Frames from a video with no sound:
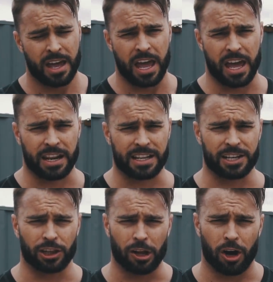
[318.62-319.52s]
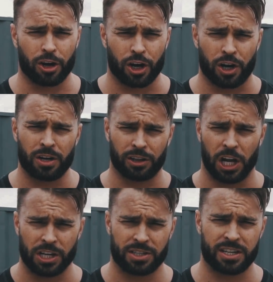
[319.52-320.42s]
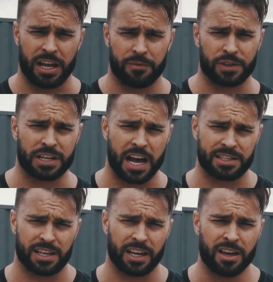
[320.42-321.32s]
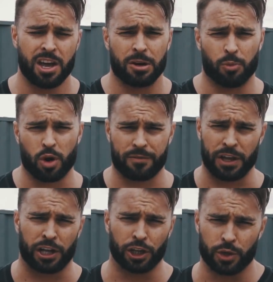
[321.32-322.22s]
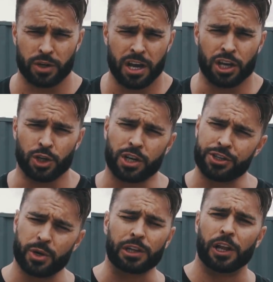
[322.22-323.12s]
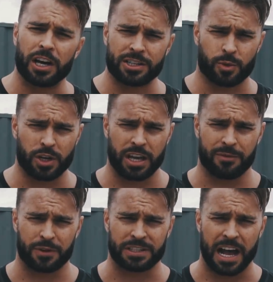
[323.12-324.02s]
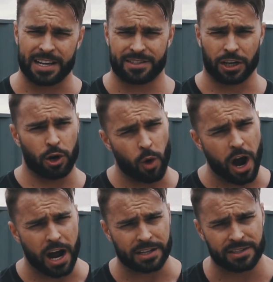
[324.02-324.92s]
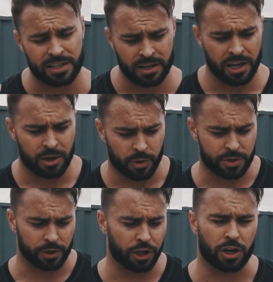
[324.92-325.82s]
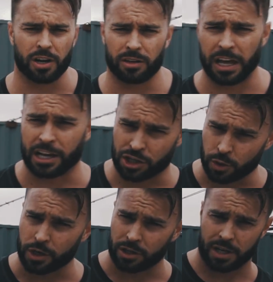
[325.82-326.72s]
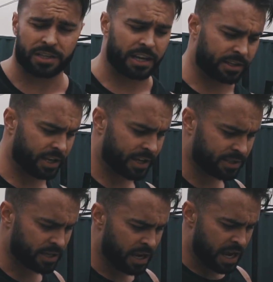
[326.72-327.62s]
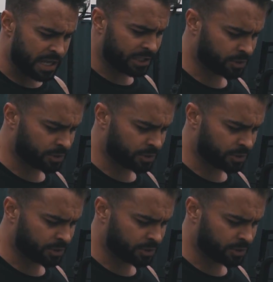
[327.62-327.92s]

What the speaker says: and it's a longer lunge, emphasizing more of the glute. You could do a lunge where you emphasize the quads, which would look like a shorter lunge like this. And this